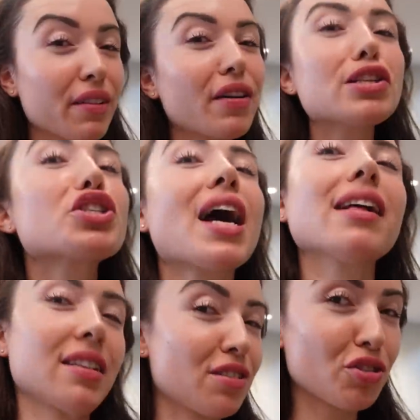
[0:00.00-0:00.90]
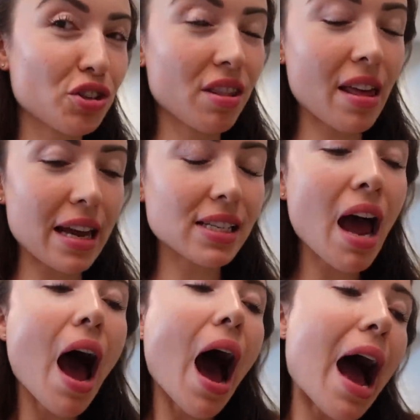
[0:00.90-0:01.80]
fun challenge that
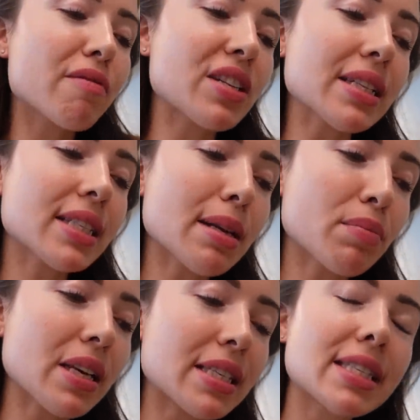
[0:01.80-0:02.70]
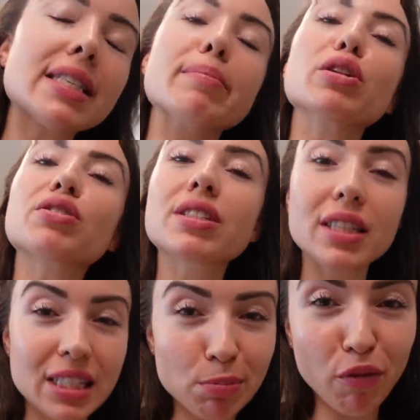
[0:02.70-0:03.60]
I've done something similar to
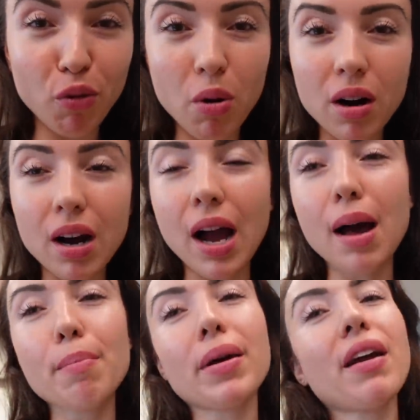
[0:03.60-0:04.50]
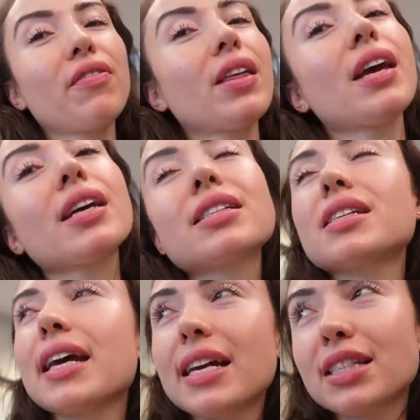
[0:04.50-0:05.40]
this before, um, but I feel like
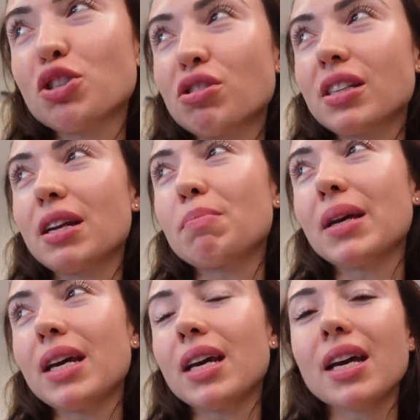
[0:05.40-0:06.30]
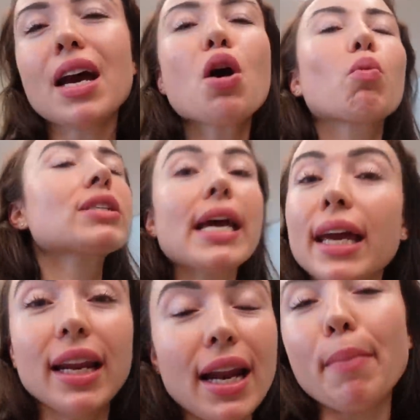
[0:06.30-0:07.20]
today is just gonna be, we're
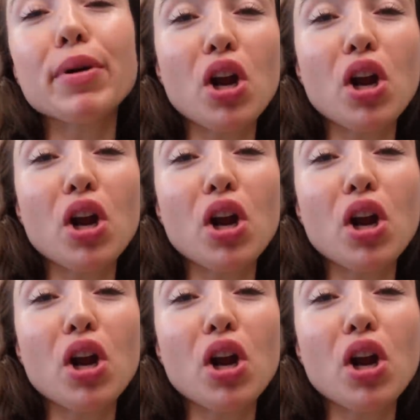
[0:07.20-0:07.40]
taking it up a